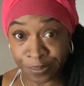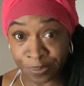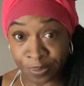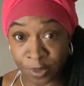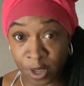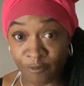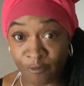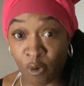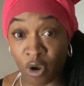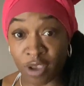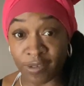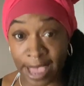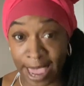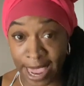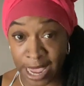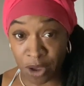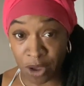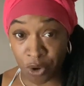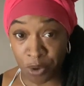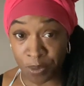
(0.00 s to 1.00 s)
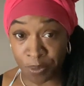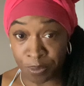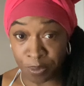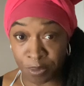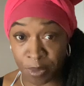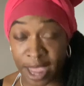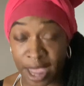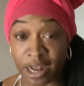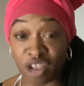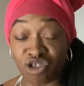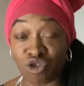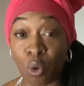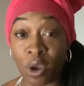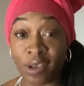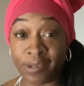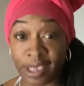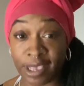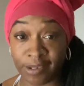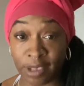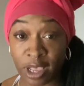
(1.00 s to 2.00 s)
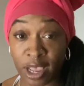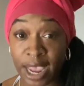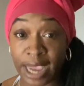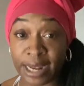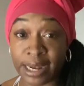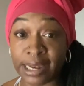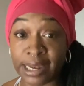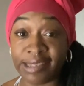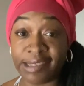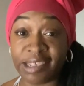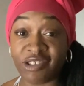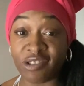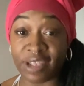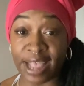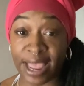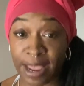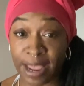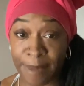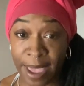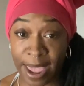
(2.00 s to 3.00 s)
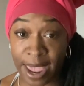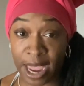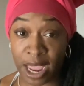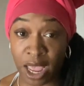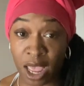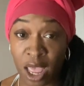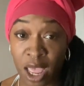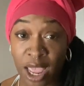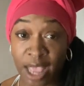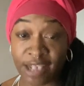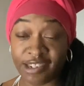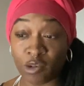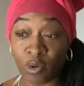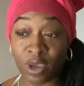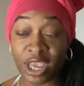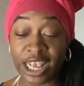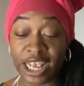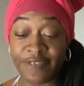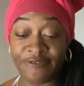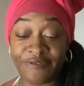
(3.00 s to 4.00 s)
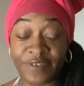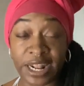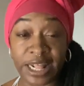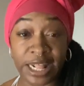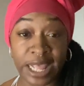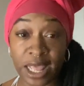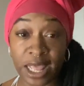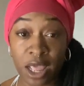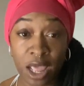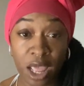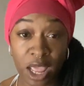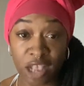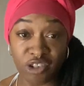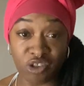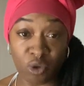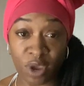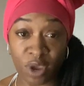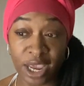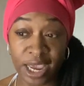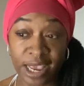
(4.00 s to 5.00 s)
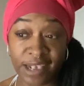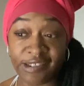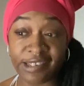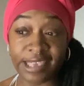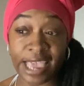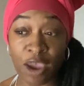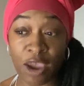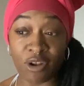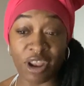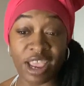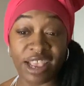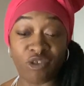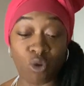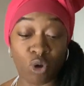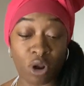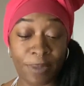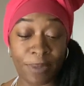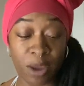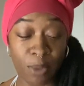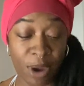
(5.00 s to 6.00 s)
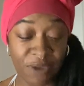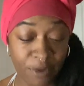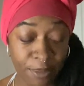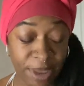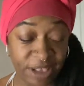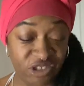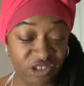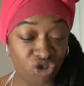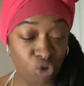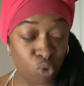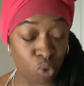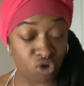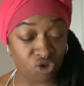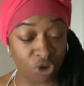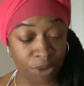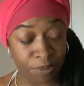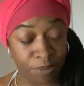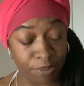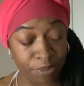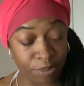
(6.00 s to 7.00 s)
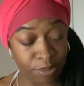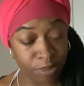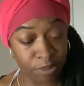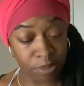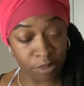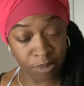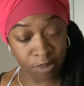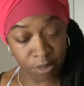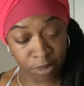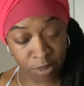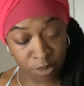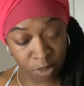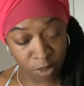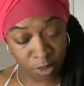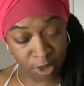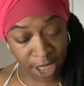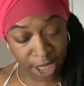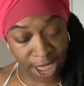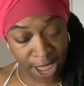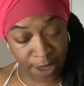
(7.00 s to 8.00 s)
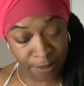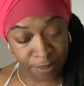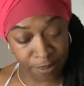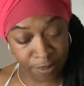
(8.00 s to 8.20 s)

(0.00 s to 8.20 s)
for his anger and the choices and the decisions that he made. And so he's feeling it. And so he's scared that he's going to be away from his children. Okay?